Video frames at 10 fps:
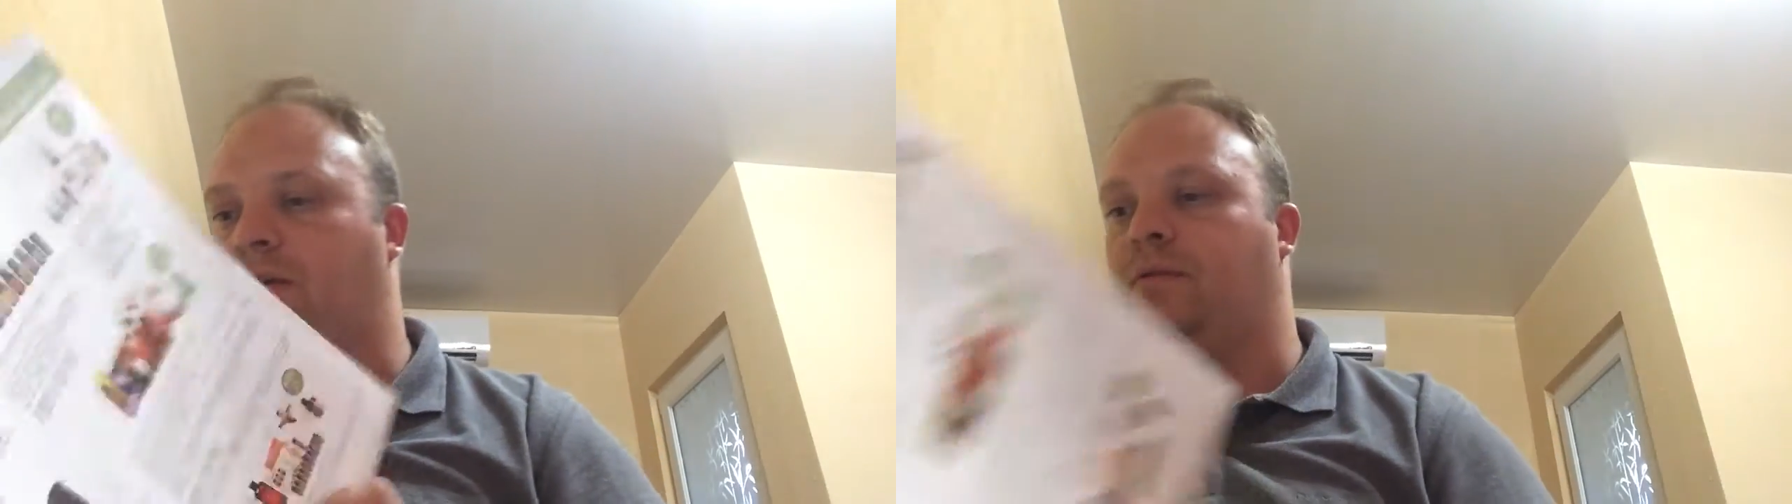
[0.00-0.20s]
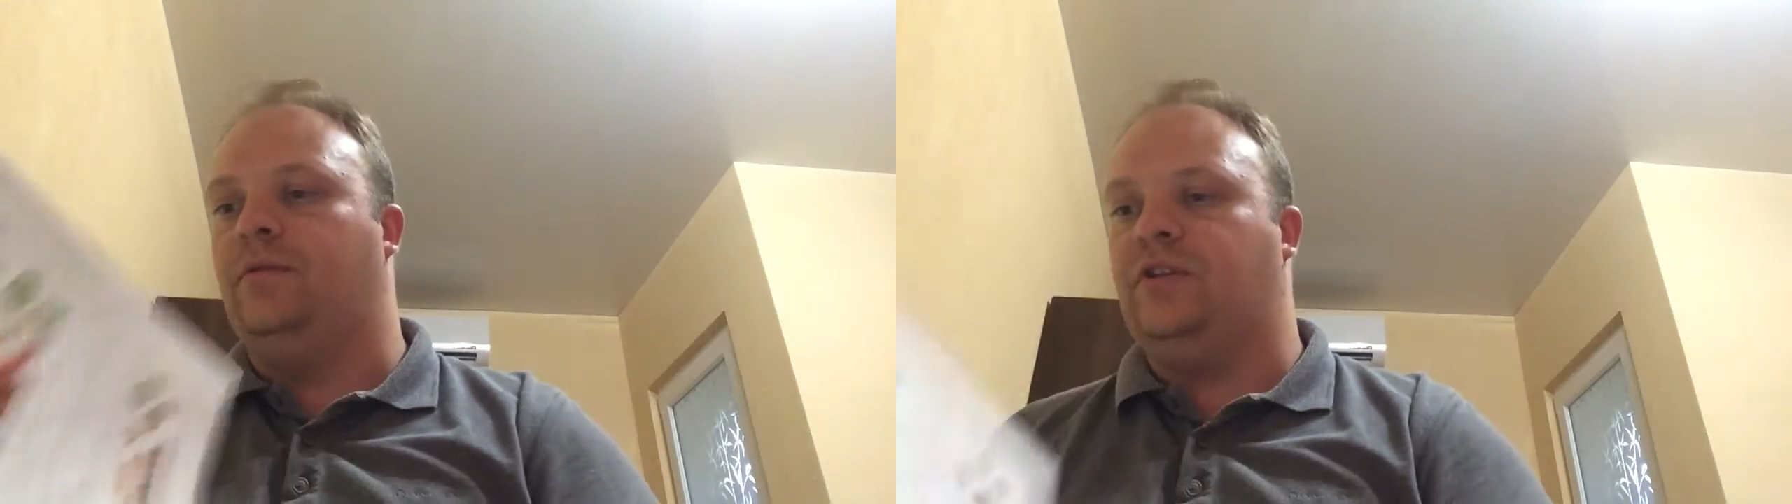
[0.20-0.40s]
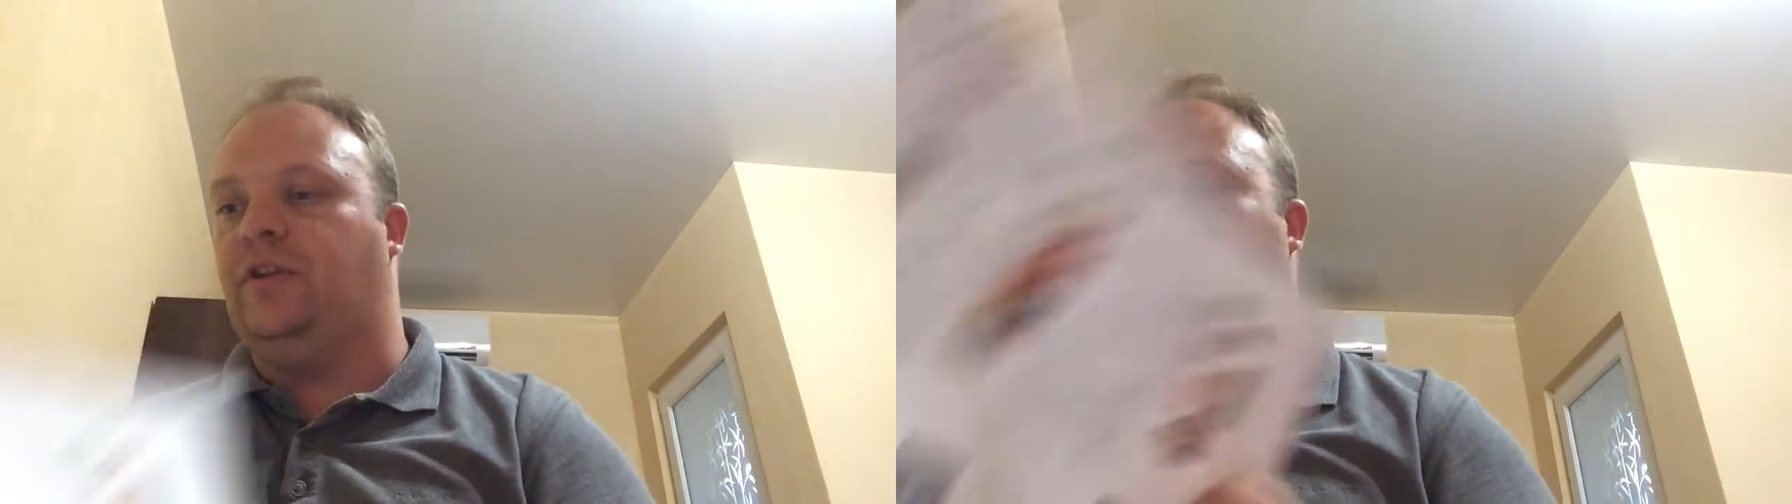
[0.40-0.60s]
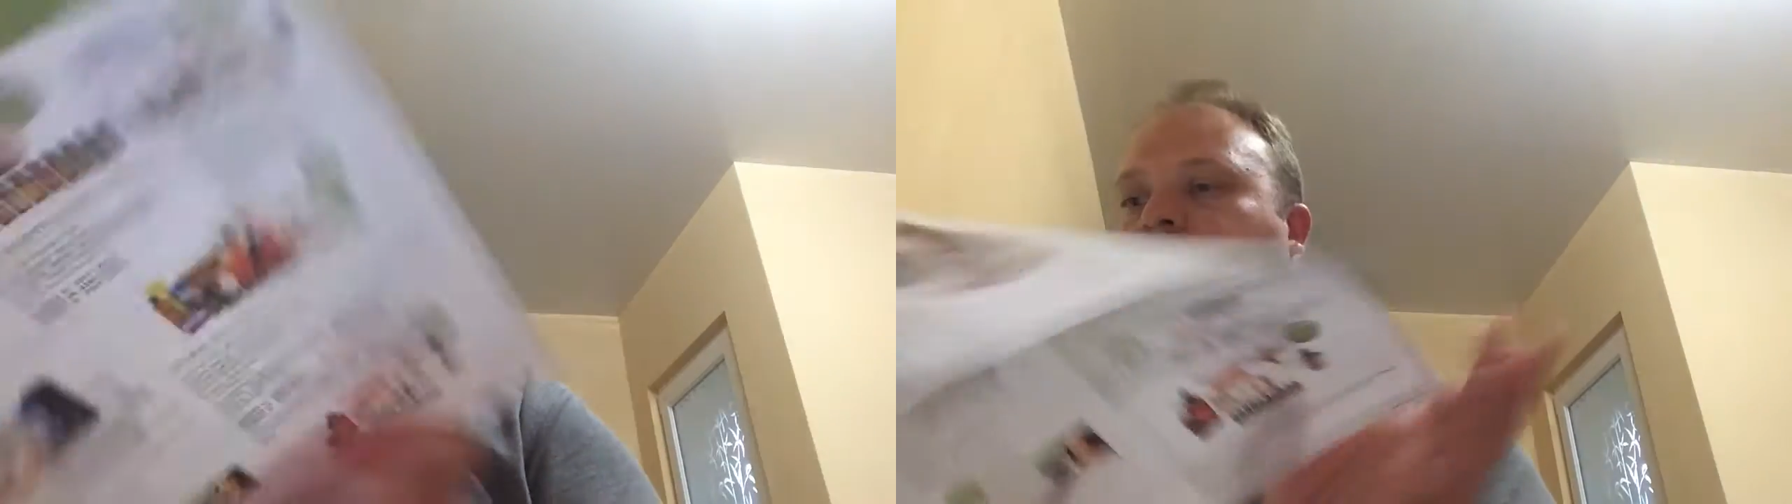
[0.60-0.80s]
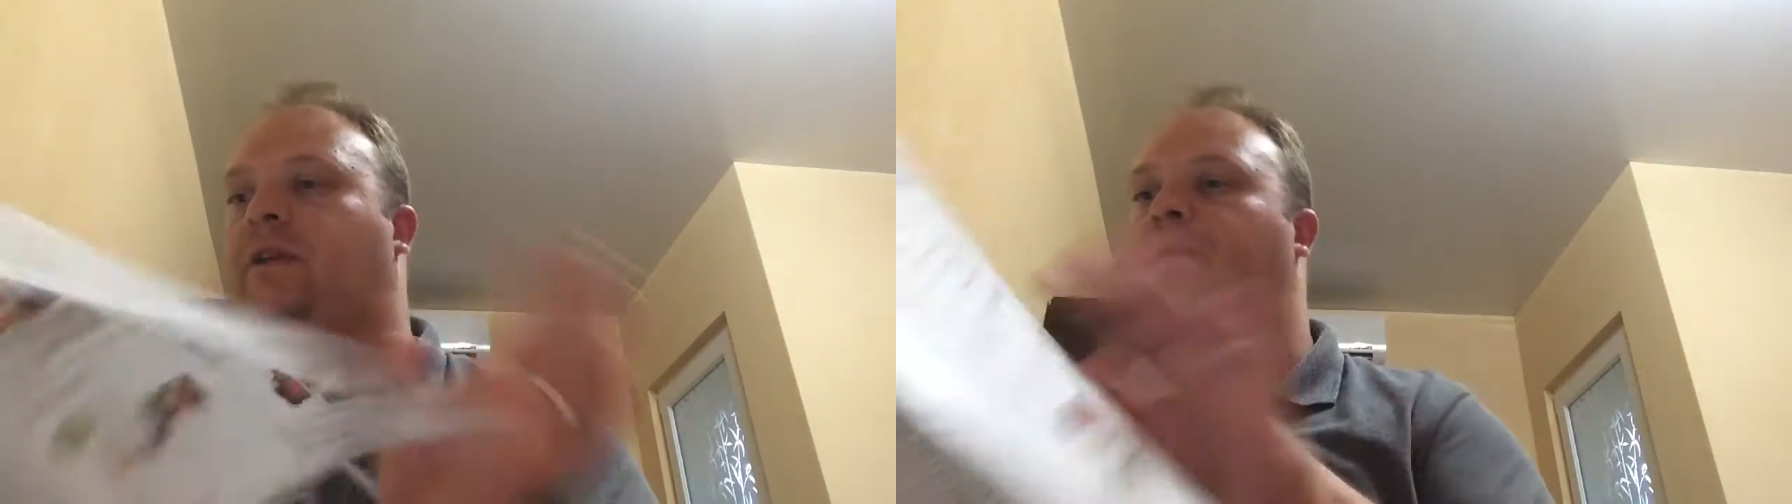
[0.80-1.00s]
Cool, so
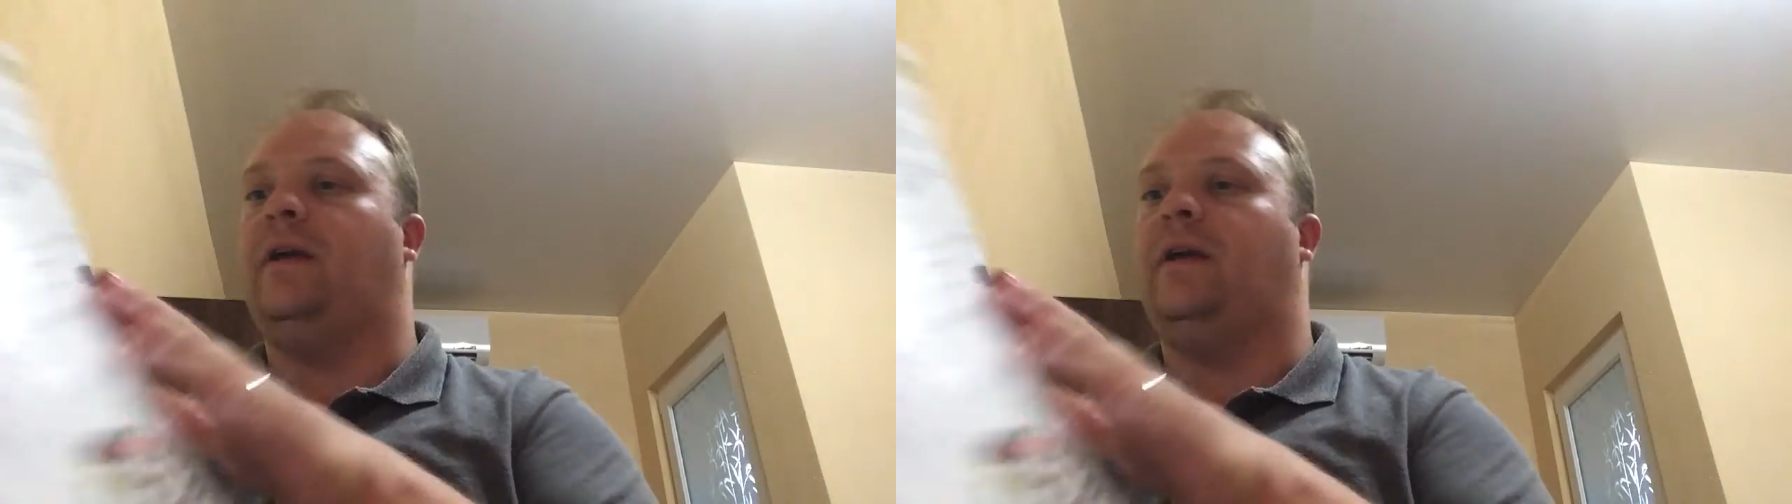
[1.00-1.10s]
that's what you